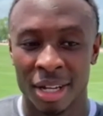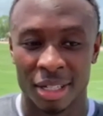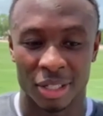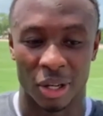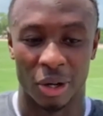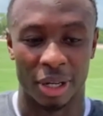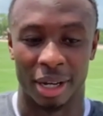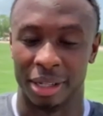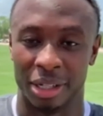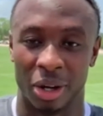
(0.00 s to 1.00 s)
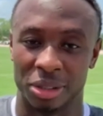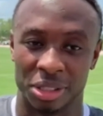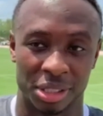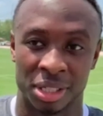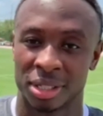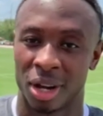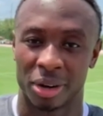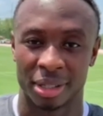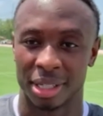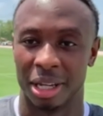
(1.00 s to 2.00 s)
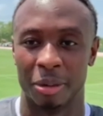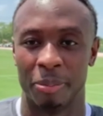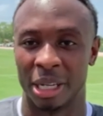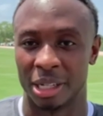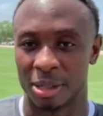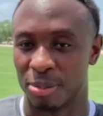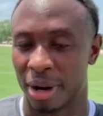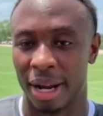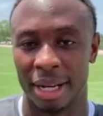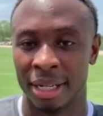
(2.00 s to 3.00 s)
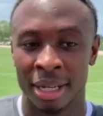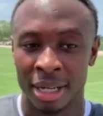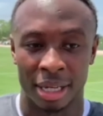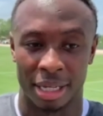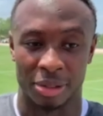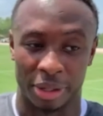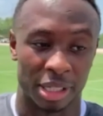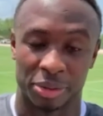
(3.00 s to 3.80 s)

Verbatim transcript: So, uh, you know, just, just talking to him, picking his brain, he's, he's